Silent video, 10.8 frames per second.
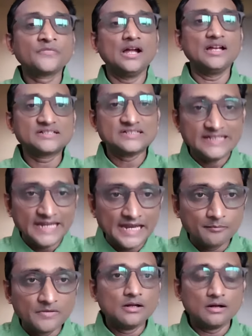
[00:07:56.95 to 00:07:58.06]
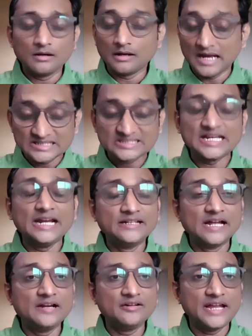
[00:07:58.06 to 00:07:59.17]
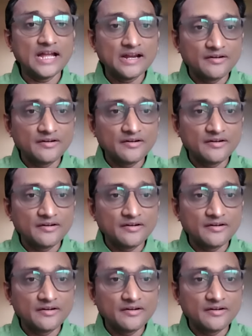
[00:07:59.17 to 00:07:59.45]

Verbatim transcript: has named uh, has said that they are